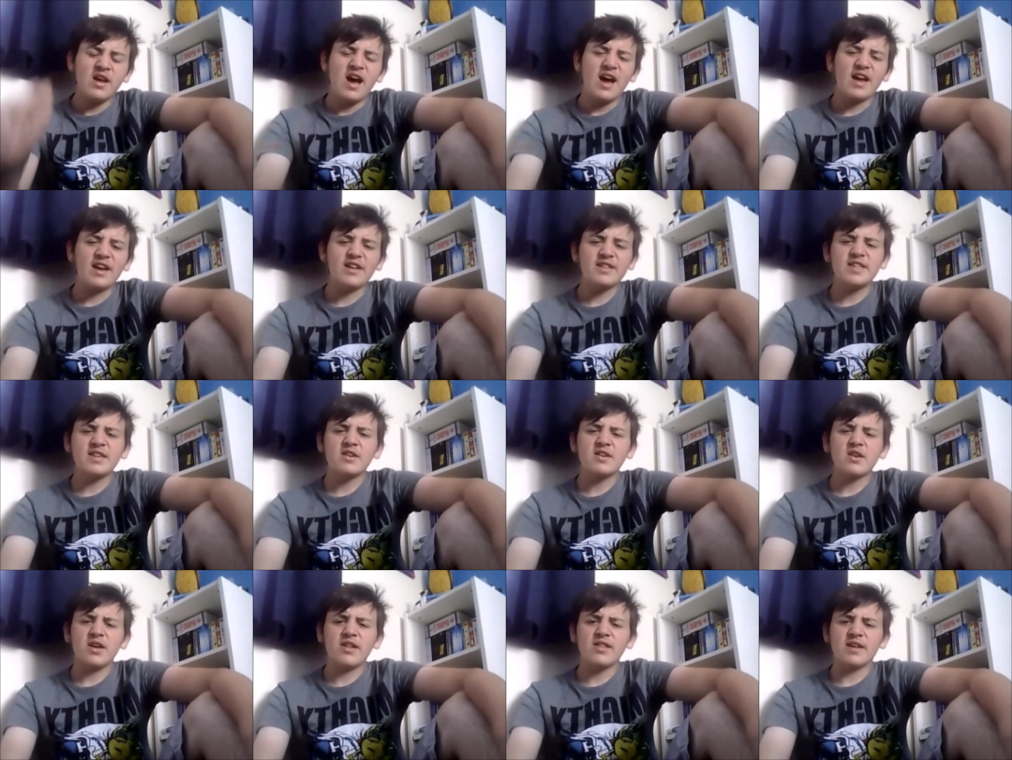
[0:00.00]
And I
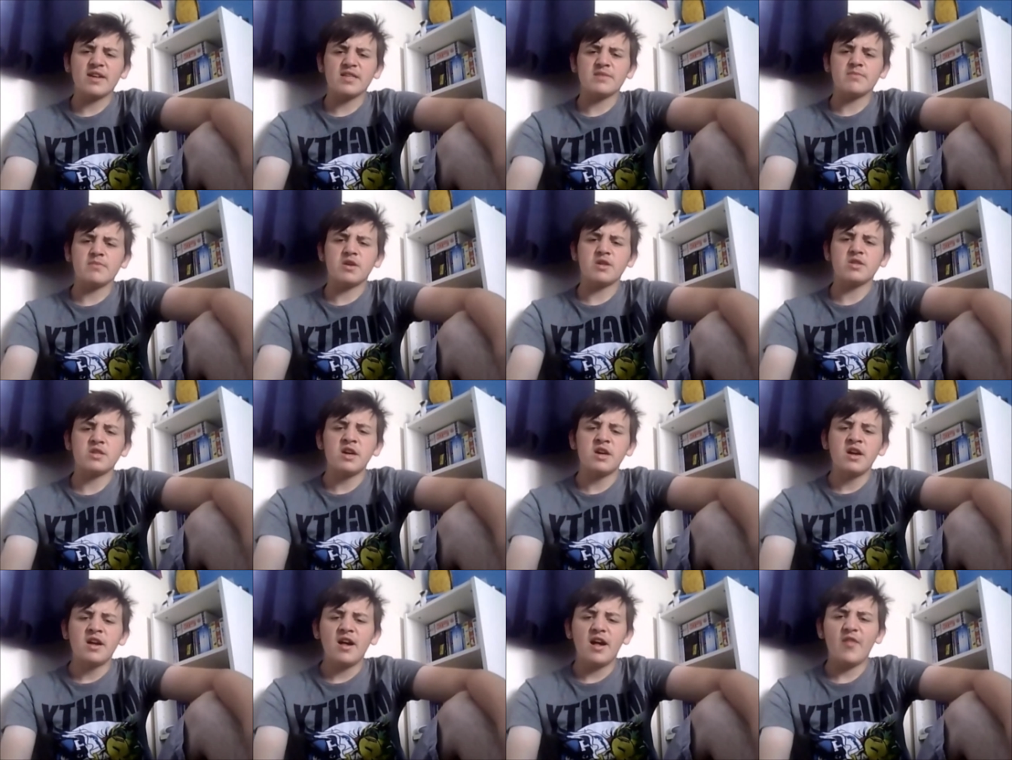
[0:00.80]
didn't like that as much.
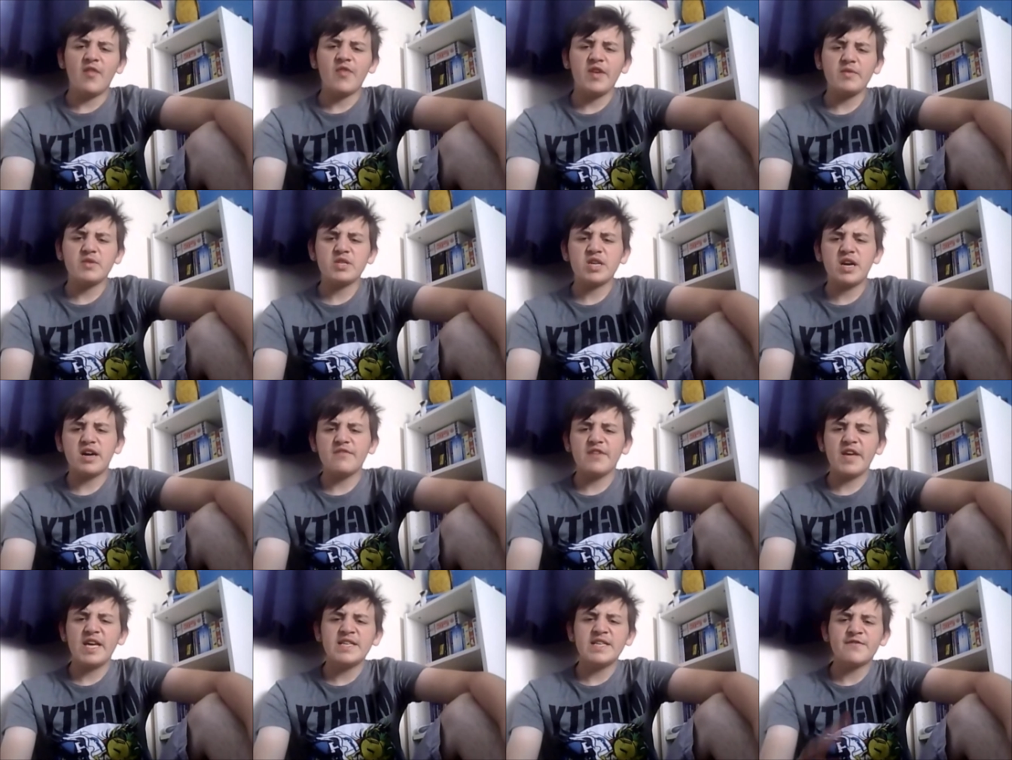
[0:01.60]
And it was kind
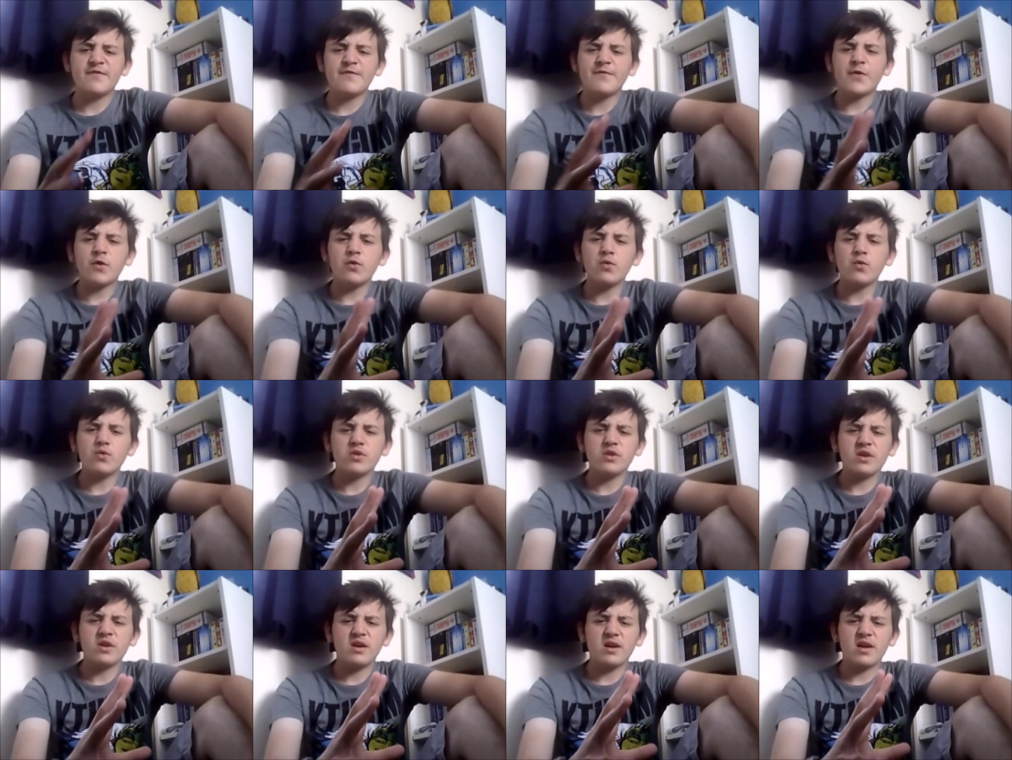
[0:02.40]
of his fault
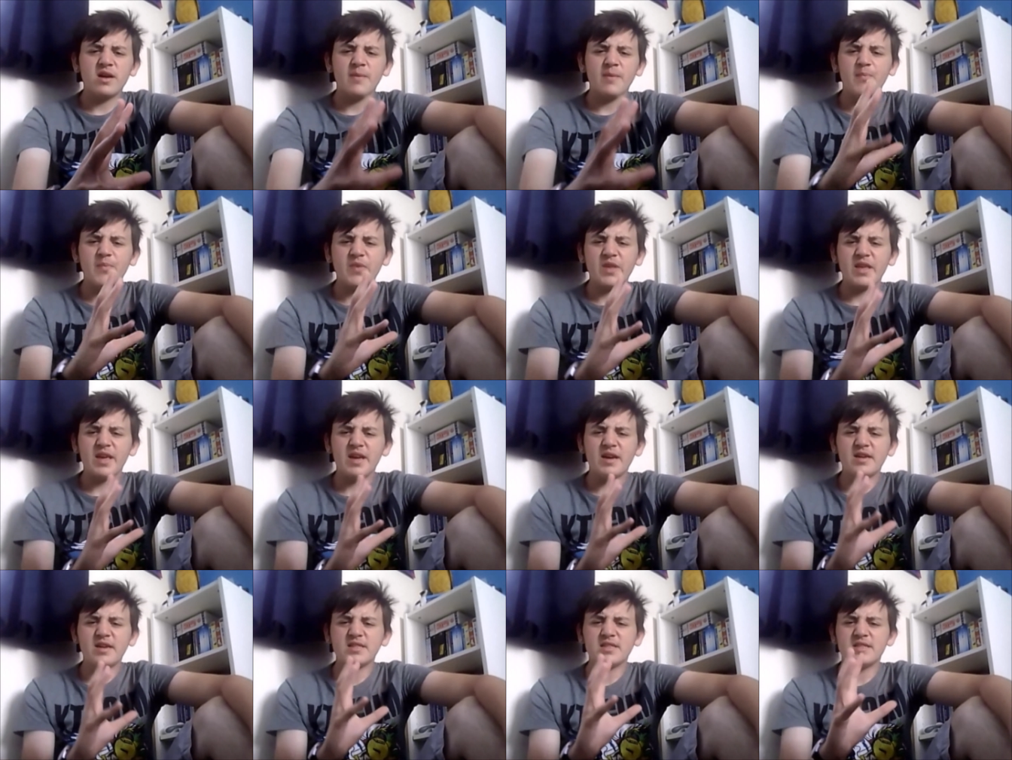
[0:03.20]
that
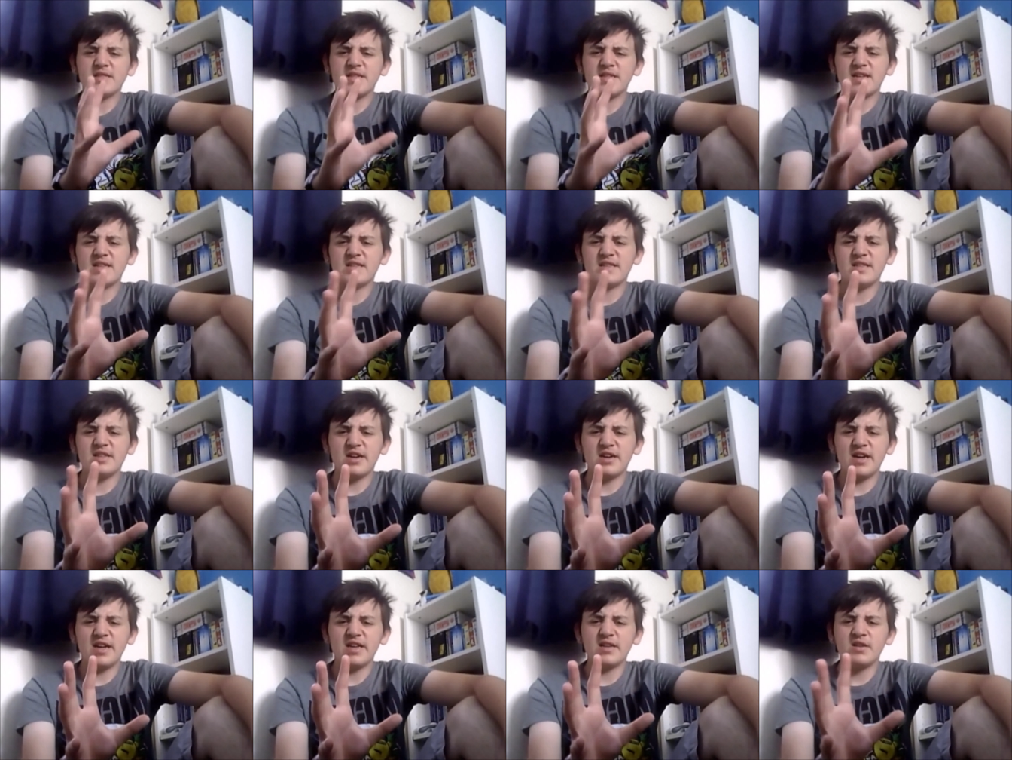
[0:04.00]
Kick-Ass's dad
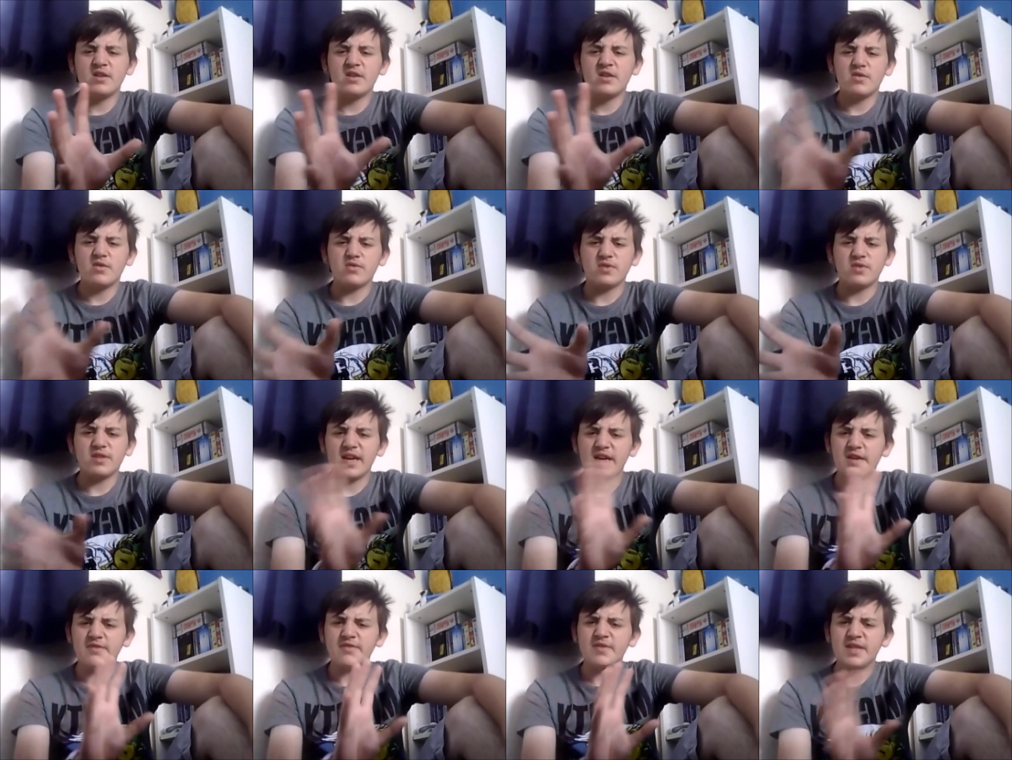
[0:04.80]
died, or
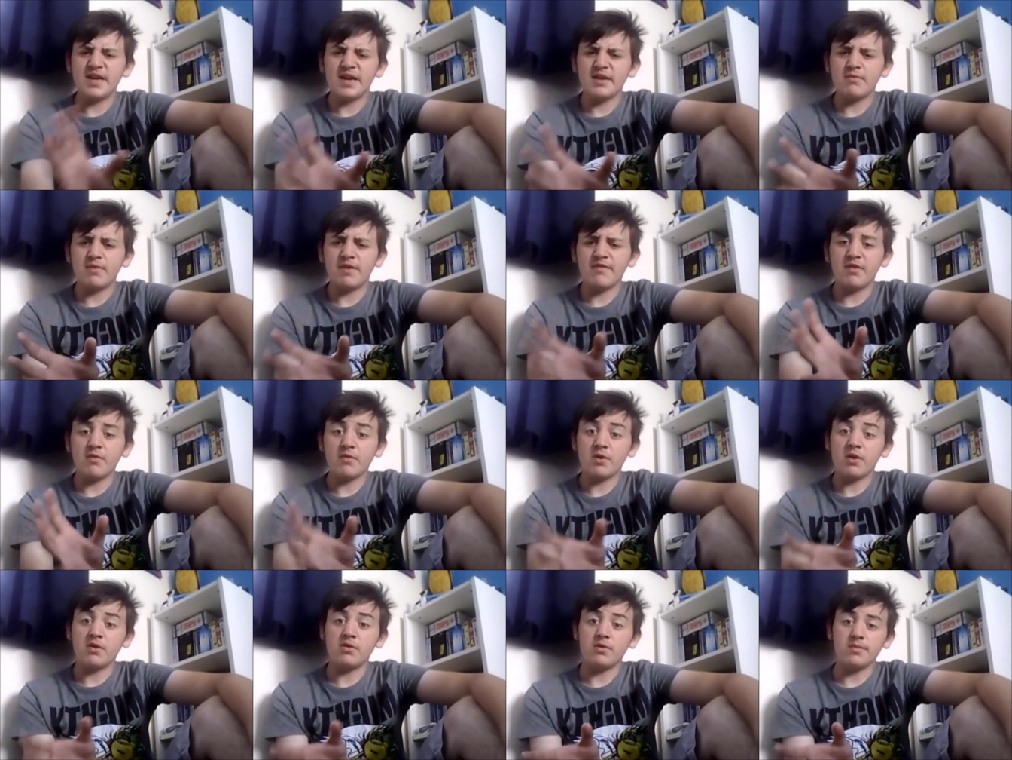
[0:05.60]
Dave's dad, whether you
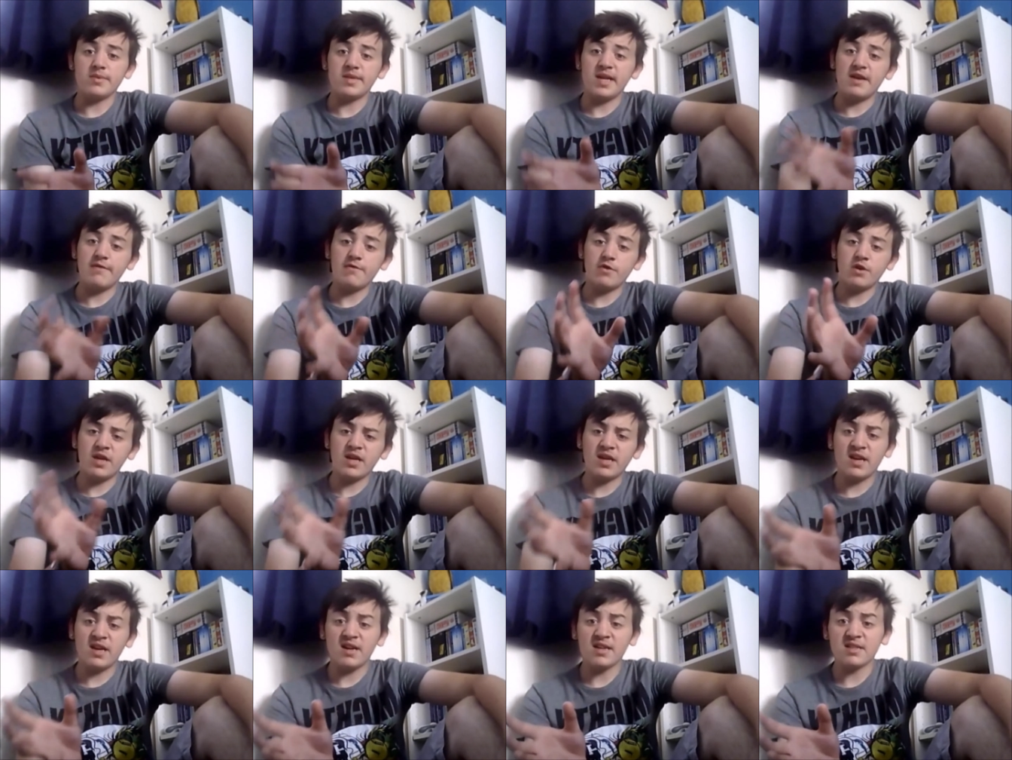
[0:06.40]
want to call him Dave or
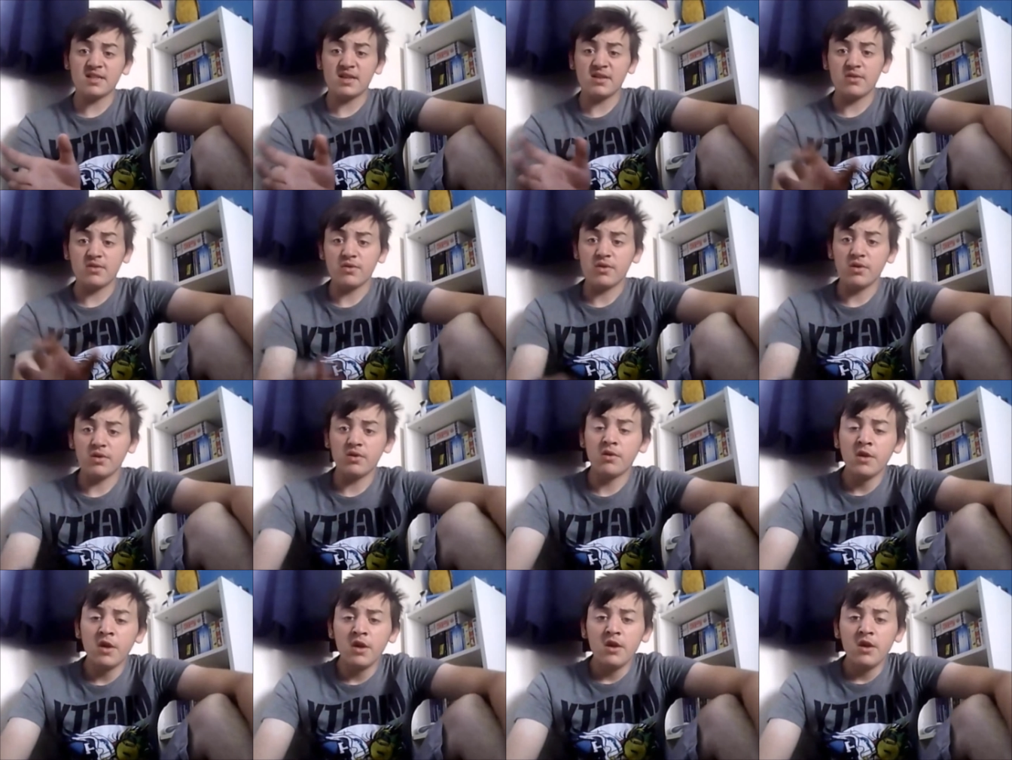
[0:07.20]
Kick-Ass, I don't know.